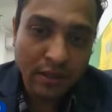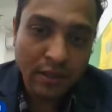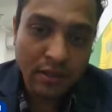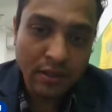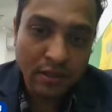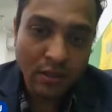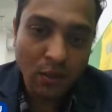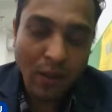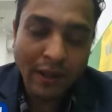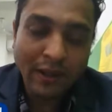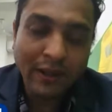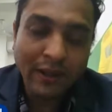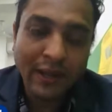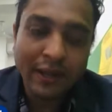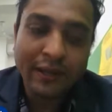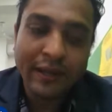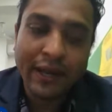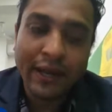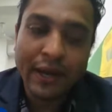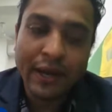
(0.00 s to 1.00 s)
so one
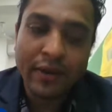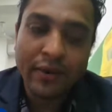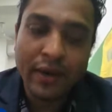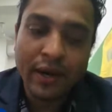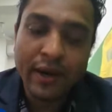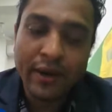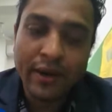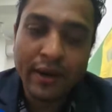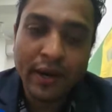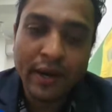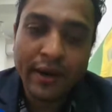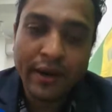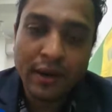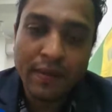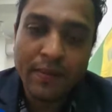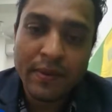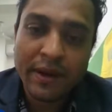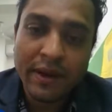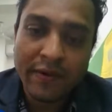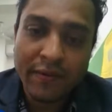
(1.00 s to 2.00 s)
thing that i really really
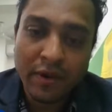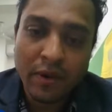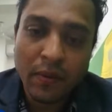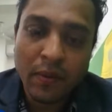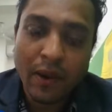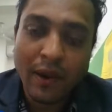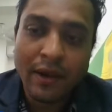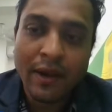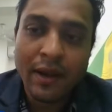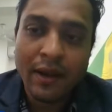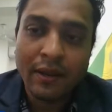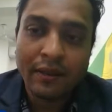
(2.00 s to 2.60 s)
recommend everyone